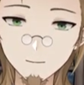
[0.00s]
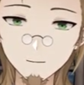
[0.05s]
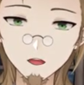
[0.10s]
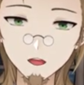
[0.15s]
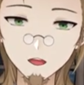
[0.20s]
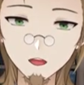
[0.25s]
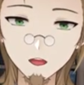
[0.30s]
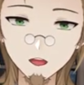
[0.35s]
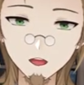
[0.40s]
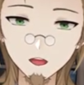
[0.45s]

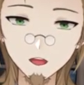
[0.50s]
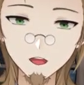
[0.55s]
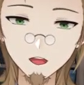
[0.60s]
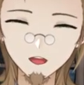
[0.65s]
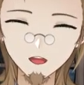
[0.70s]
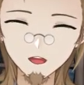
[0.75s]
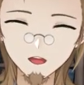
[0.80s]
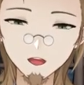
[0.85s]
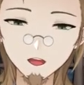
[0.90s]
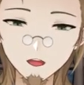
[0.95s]
I, I like the
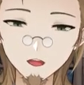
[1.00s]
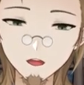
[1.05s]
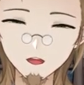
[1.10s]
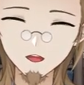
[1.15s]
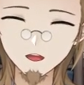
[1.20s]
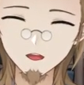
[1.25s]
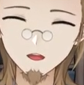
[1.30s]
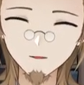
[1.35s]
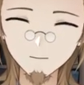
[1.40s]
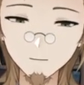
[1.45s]

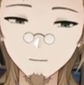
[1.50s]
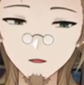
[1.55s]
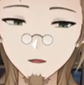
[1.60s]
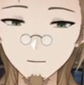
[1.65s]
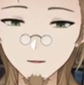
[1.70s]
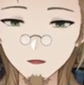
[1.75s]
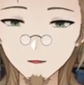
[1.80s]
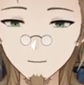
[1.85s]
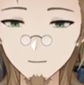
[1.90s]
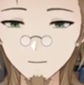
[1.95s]
concept of it.
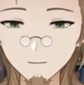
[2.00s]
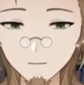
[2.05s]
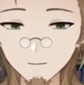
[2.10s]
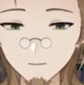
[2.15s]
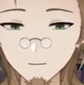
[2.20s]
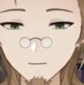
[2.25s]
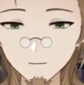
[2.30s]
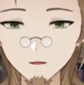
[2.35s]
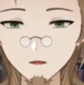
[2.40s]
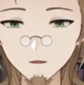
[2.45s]

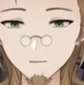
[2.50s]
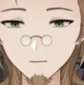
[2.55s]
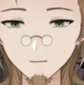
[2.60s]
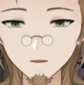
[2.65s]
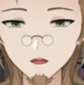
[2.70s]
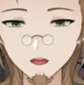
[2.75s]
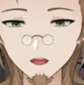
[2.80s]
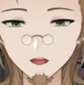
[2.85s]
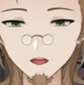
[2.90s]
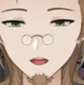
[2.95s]
But
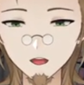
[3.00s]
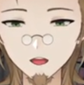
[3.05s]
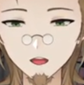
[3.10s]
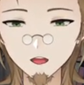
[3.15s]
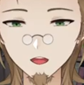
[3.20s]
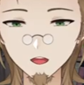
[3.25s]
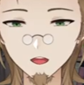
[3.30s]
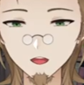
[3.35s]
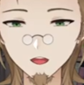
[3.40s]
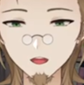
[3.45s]

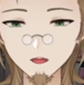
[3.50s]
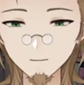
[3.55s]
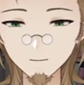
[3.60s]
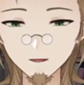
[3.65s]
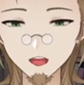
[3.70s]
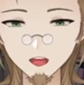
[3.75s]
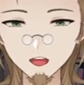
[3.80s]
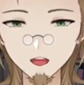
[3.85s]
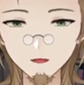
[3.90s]
man,